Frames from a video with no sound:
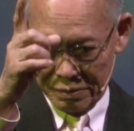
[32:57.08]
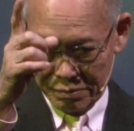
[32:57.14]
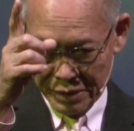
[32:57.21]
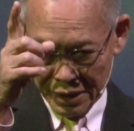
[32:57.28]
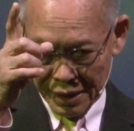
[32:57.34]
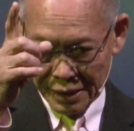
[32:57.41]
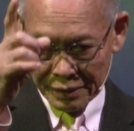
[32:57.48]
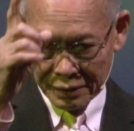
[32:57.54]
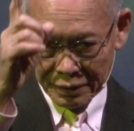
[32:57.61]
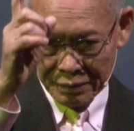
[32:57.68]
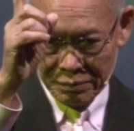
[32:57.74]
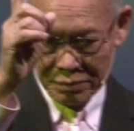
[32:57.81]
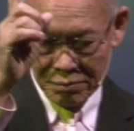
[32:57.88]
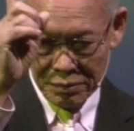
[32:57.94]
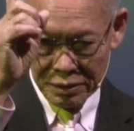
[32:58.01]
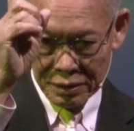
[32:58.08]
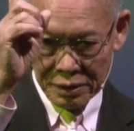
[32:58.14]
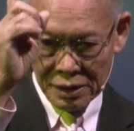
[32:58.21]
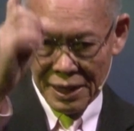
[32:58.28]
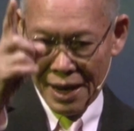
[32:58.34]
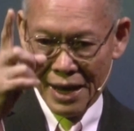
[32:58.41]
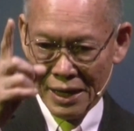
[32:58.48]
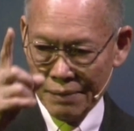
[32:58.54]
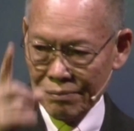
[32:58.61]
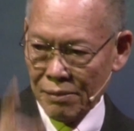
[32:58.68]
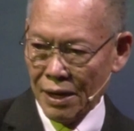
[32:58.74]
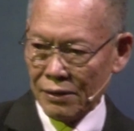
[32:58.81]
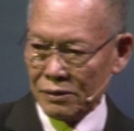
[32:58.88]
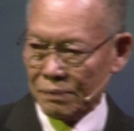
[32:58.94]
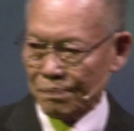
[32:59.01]
by God, climb
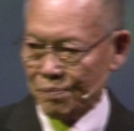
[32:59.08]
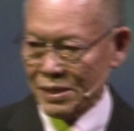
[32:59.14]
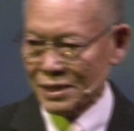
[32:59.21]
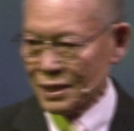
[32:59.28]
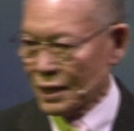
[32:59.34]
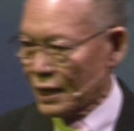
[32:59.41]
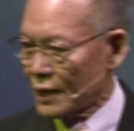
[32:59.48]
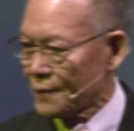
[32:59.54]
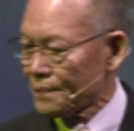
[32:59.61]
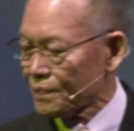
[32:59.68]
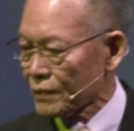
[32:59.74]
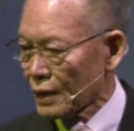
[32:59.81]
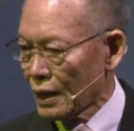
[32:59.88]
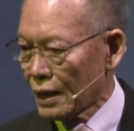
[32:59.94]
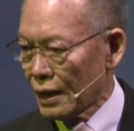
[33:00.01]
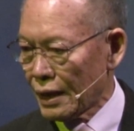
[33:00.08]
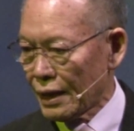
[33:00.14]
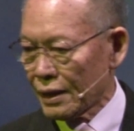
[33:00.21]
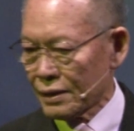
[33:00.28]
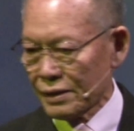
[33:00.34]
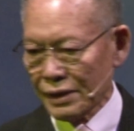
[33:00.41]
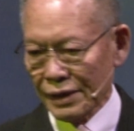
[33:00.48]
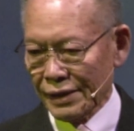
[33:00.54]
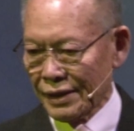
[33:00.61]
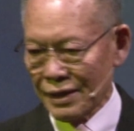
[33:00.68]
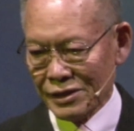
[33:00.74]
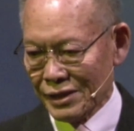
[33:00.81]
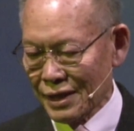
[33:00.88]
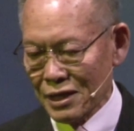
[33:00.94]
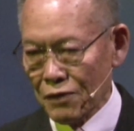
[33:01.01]
Mount Pisgah. And uh, a
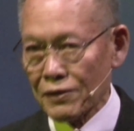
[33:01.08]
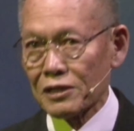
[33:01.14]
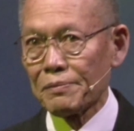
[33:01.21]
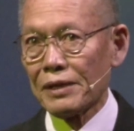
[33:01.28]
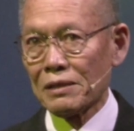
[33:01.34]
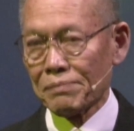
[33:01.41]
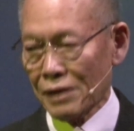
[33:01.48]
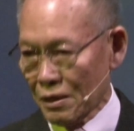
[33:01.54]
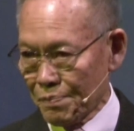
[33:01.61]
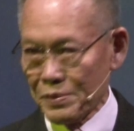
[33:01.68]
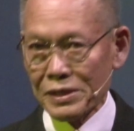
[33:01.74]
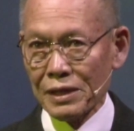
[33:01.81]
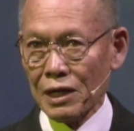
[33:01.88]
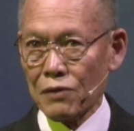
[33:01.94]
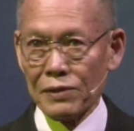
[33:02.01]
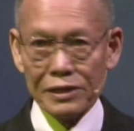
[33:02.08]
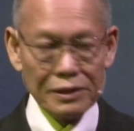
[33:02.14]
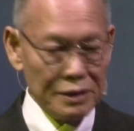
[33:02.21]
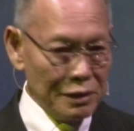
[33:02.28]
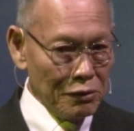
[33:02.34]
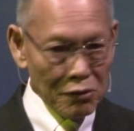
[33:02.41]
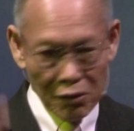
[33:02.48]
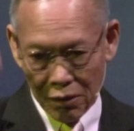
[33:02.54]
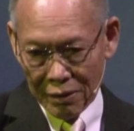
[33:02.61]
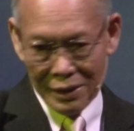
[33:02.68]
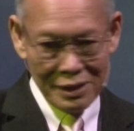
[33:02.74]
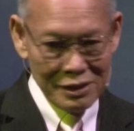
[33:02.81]
study was made. Mount Pisgah was long